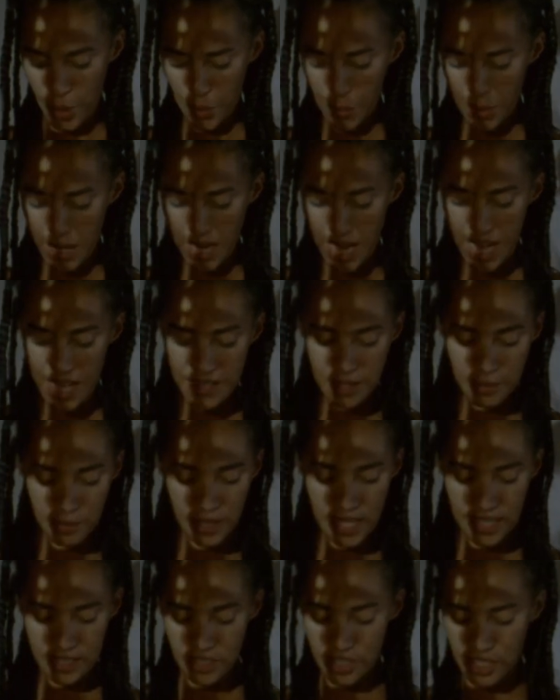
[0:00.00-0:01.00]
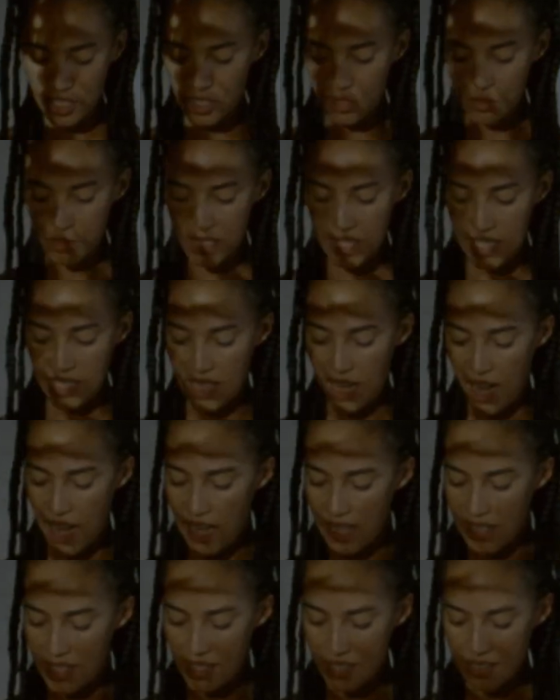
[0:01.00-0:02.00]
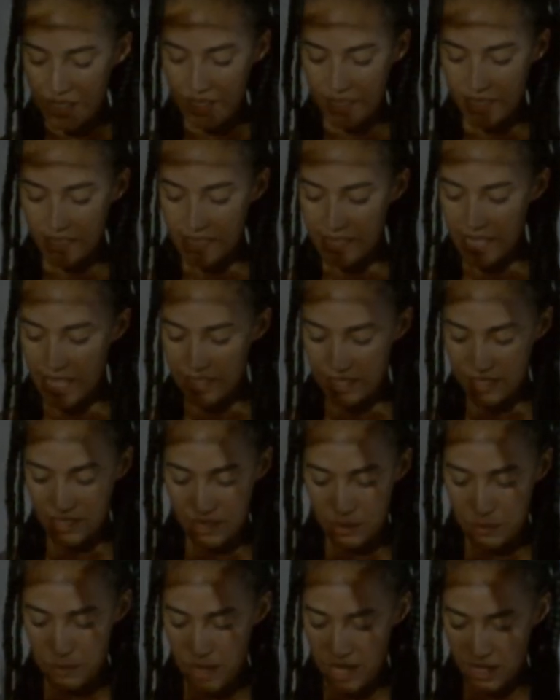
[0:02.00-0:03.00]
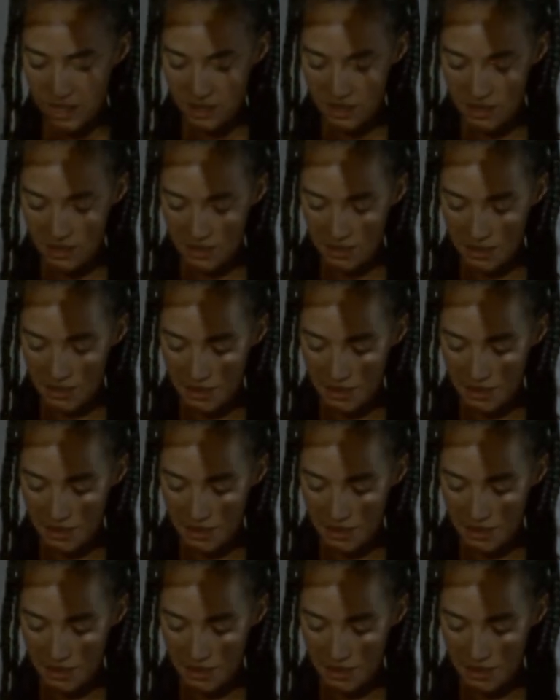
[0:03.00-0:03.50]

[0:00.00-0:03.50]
where other black children and I sat in the back.